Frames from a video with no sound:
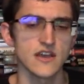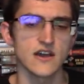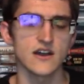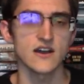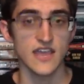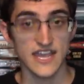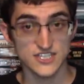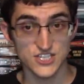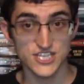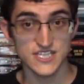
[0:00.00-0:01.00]
and
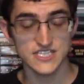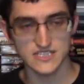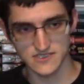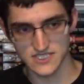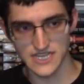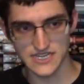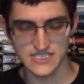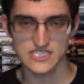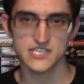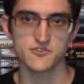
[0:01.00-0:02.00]
she is sending
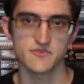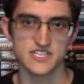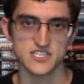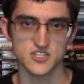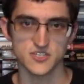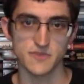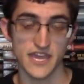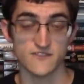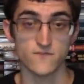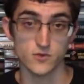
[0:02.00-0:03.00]
secret messages back
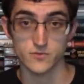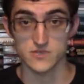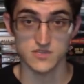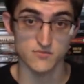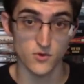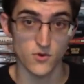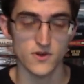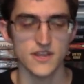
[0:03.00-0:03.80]
and forth with Gabor,